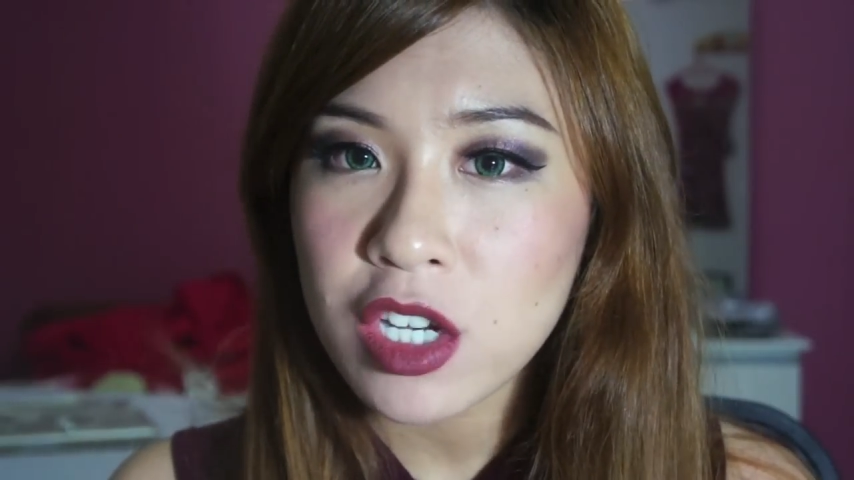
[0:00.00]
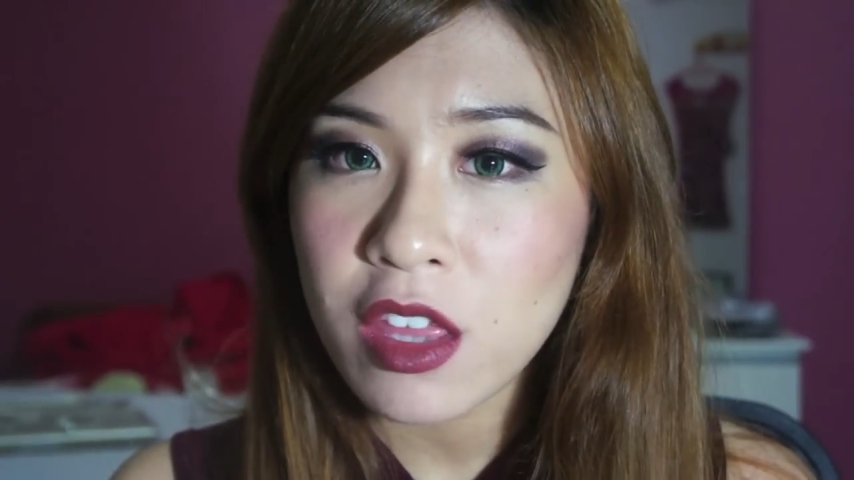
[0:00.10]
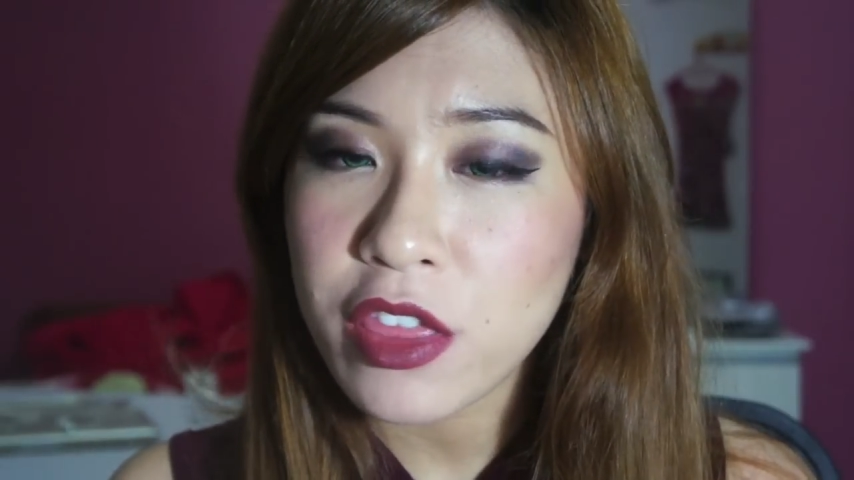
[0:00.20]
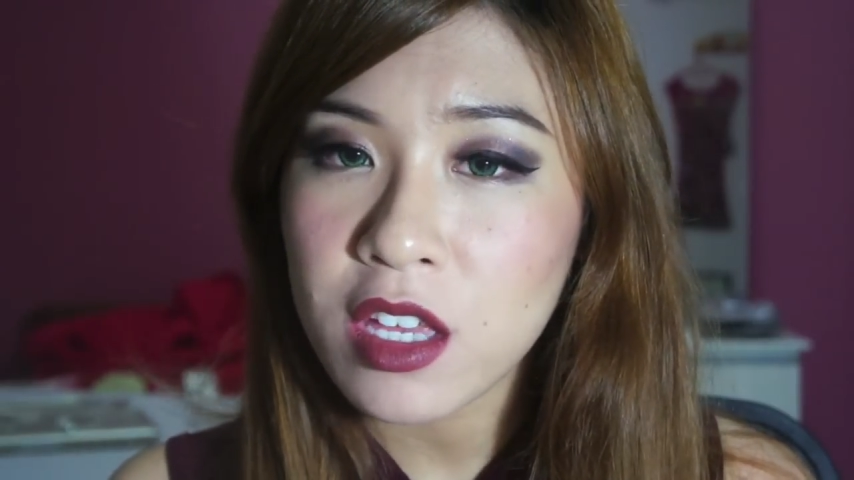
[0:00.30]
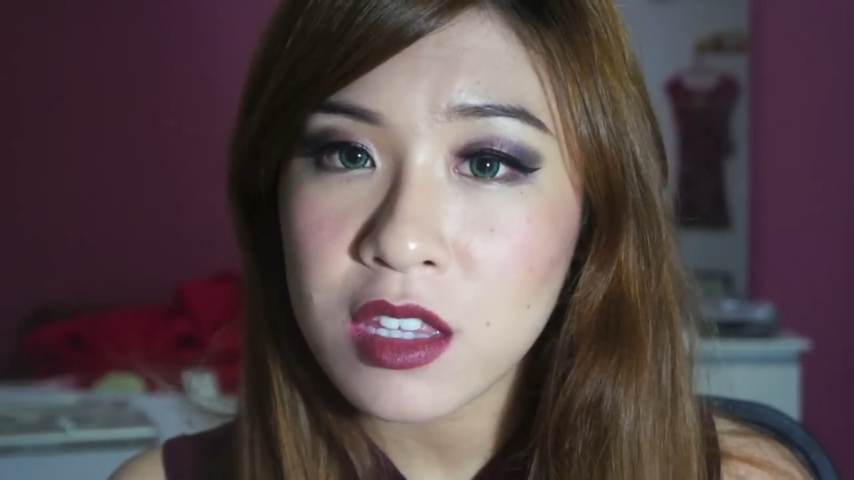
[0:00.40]
and
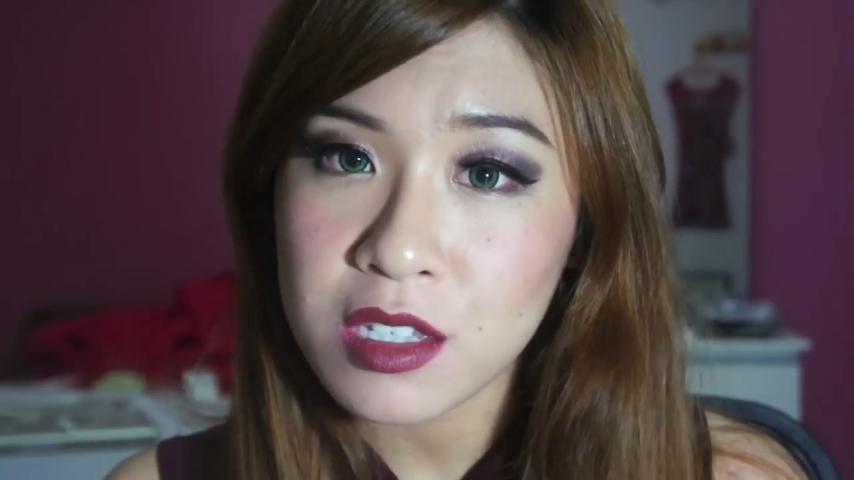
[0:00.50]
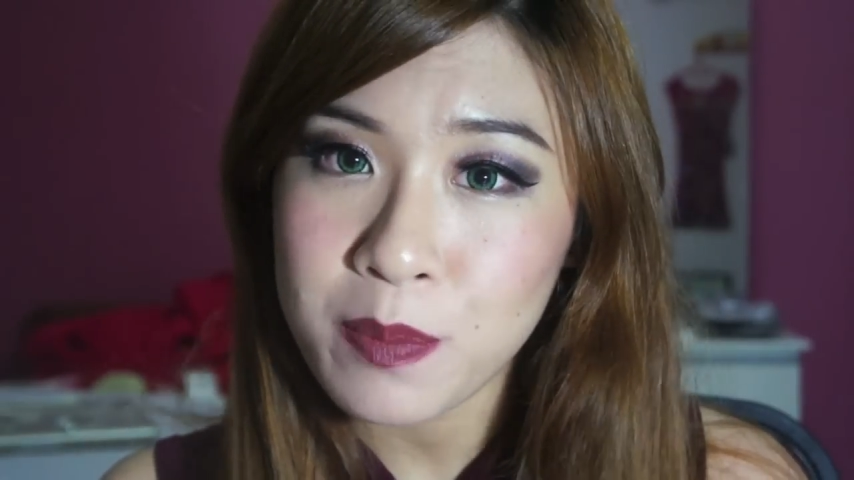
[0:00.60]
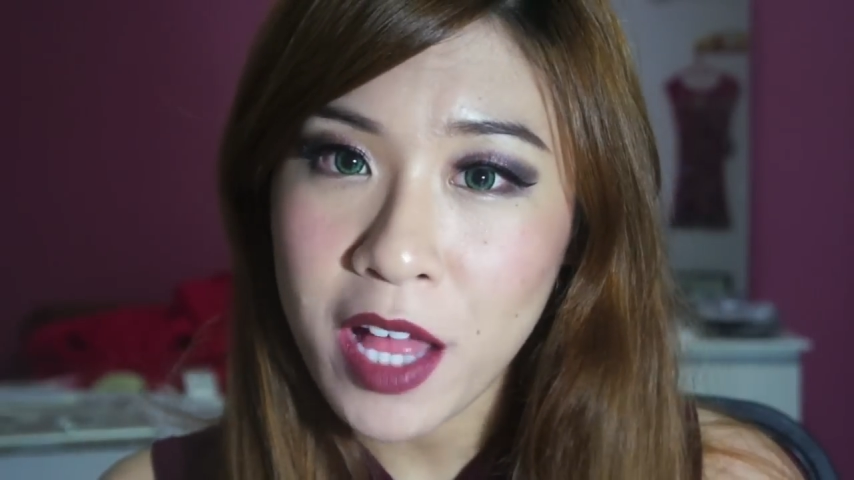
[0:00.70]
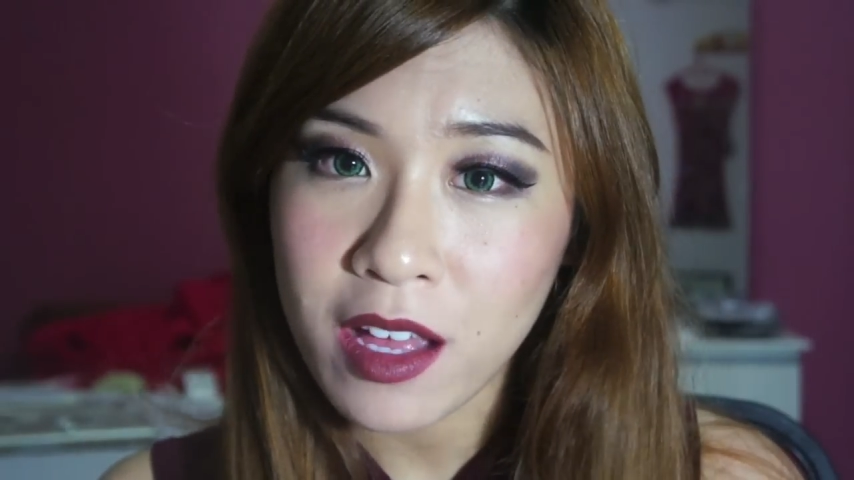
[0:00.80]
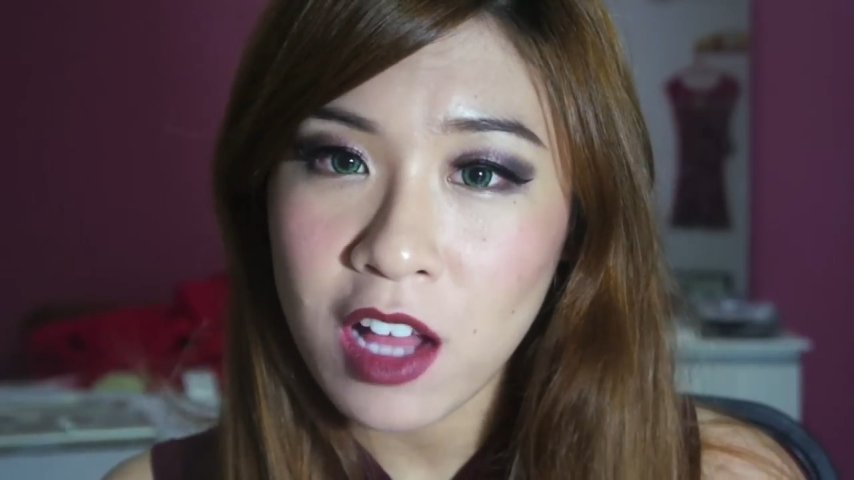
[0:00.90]
I think
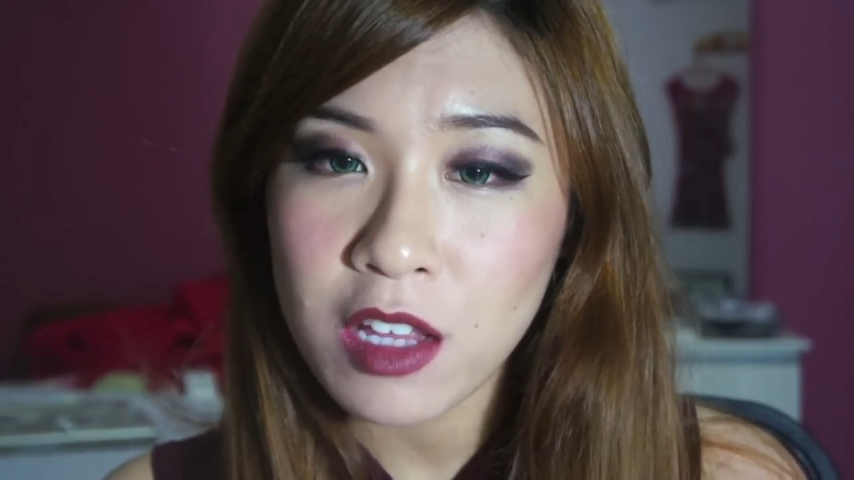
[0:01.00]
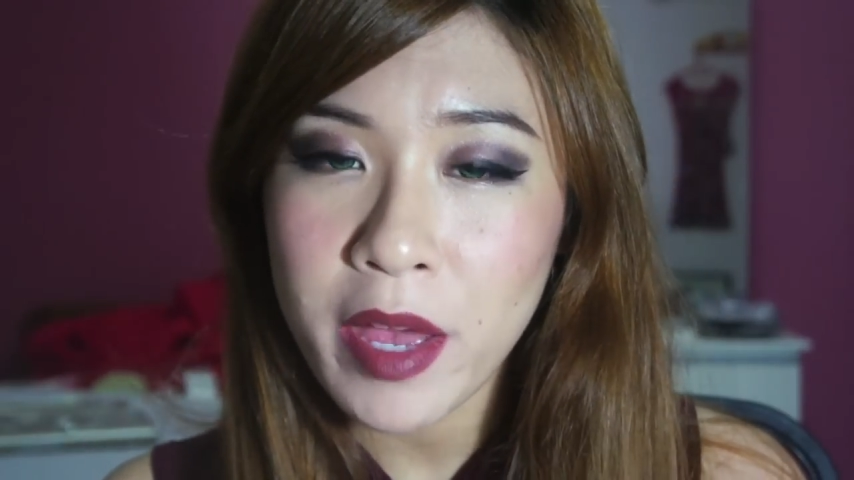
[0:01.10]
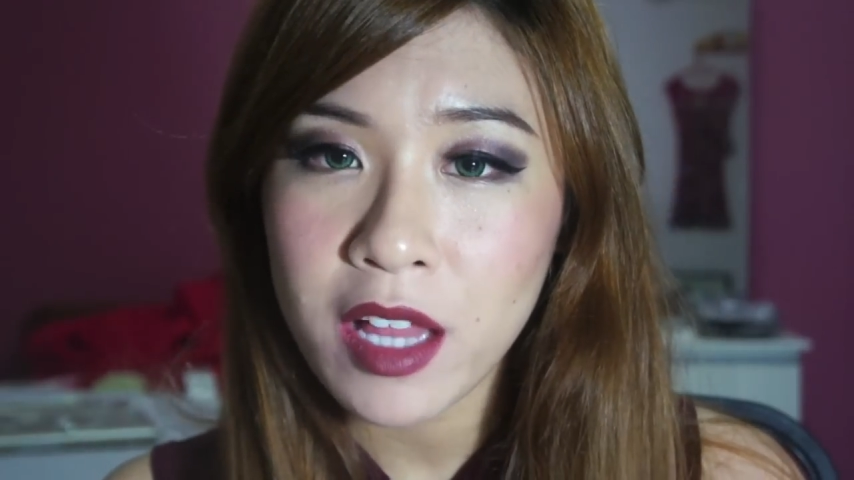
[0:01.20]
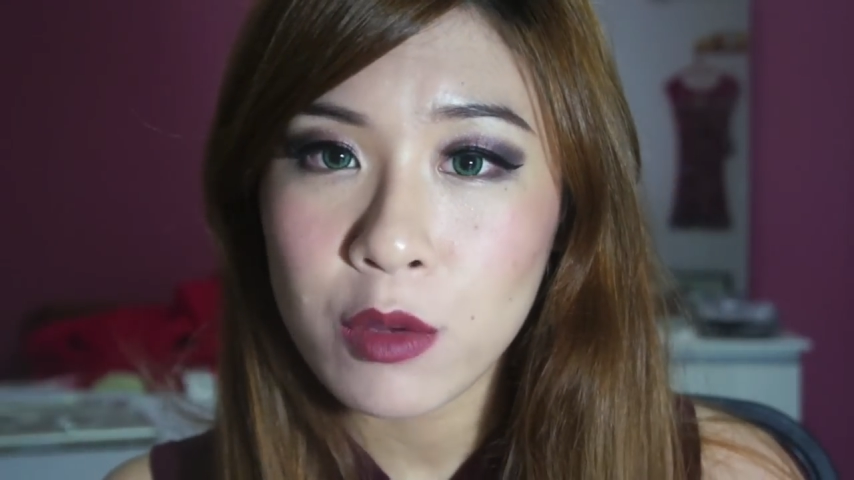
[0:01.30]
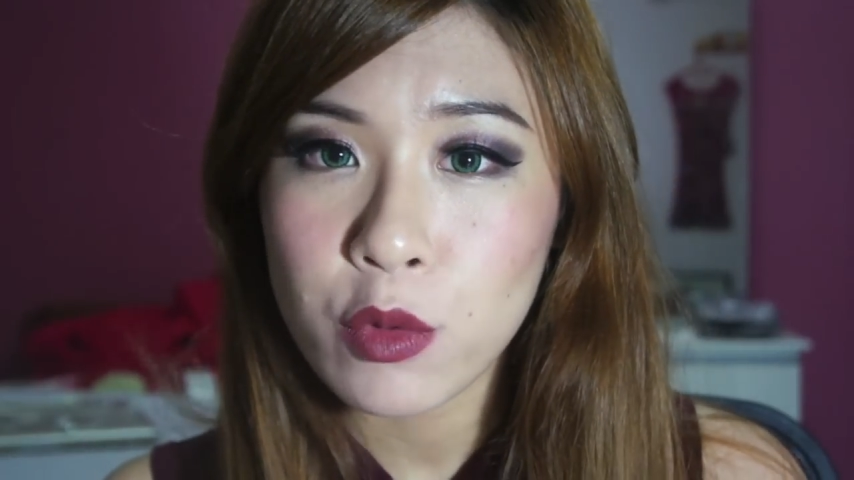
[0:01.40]
this color
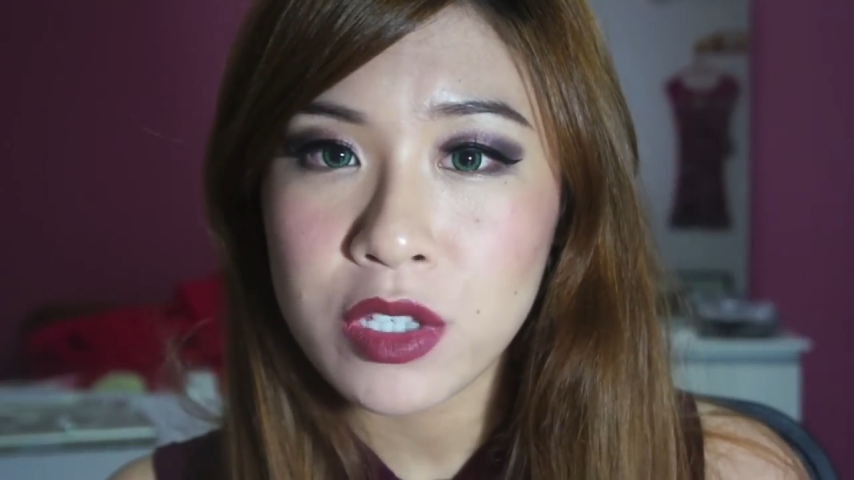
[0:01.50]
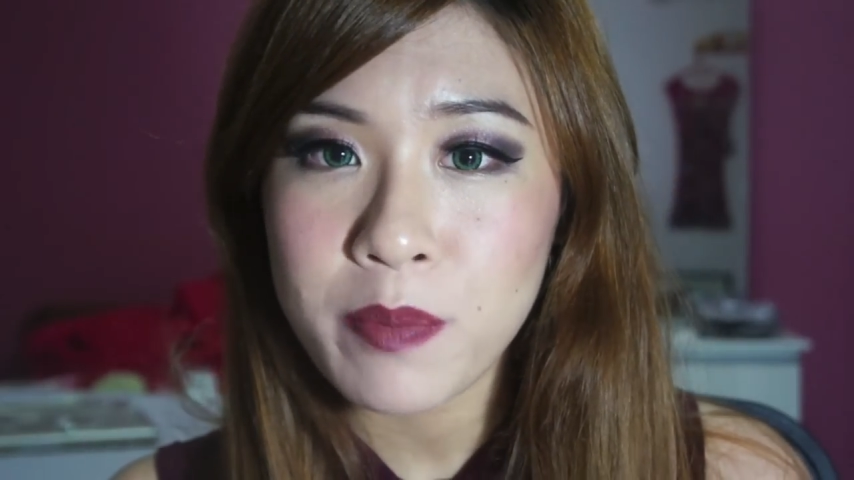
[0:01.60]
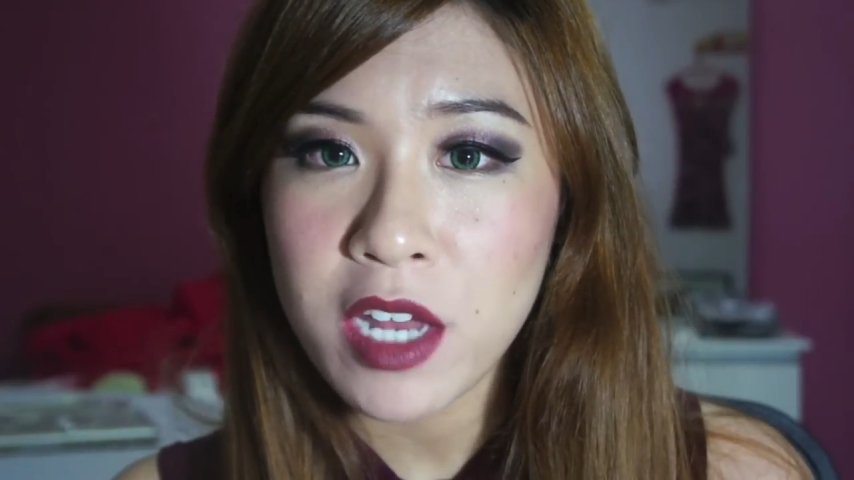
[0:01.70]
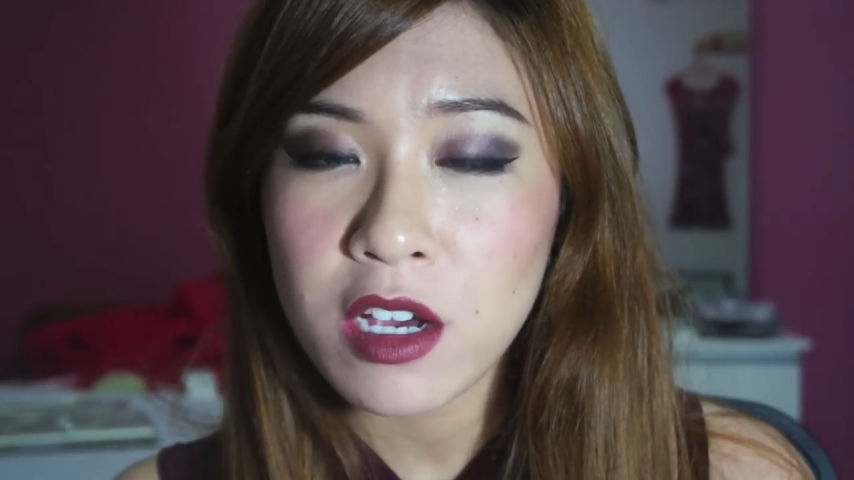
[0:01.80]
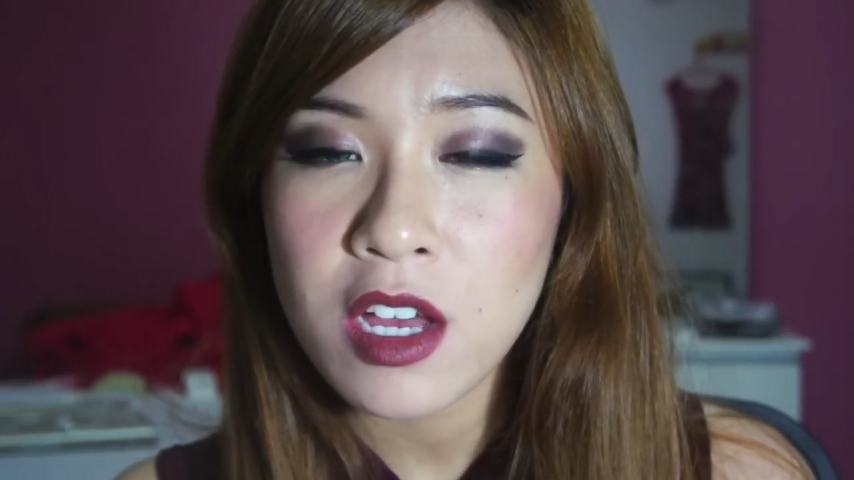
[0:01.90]
palette works
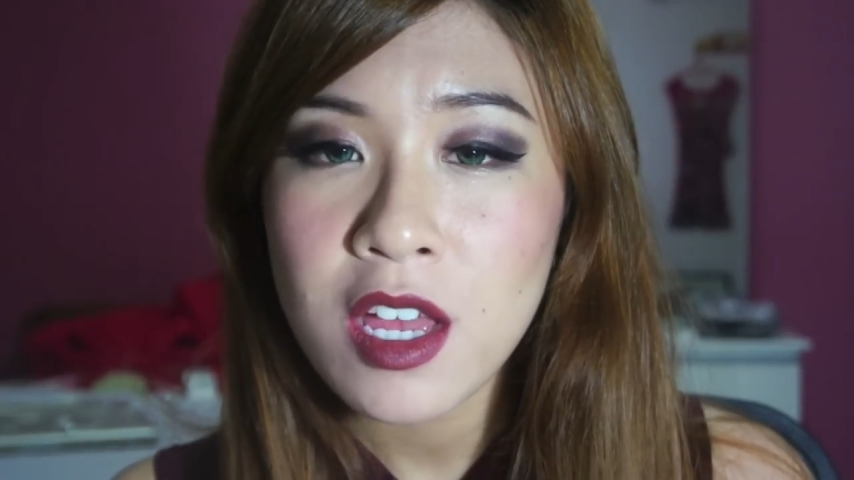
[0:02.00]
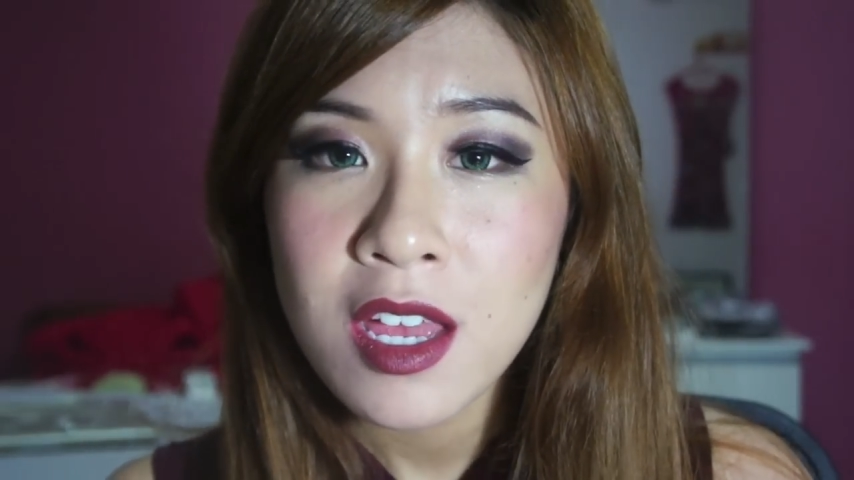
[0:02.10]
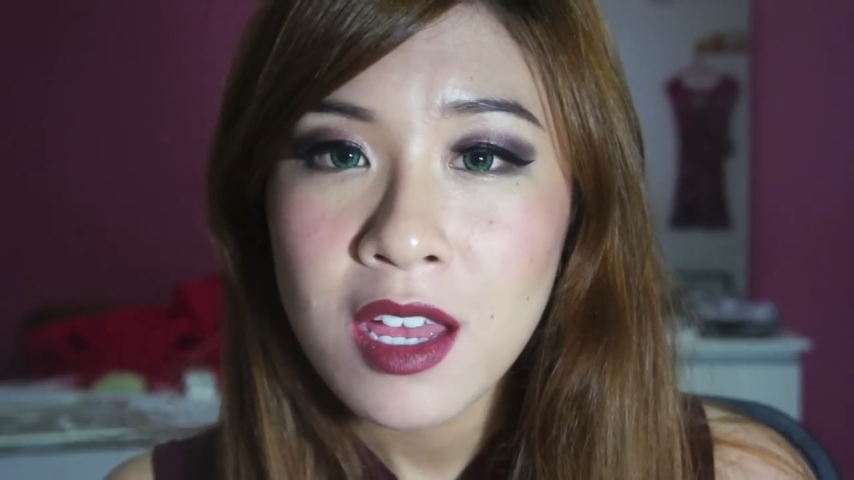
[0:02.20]
better.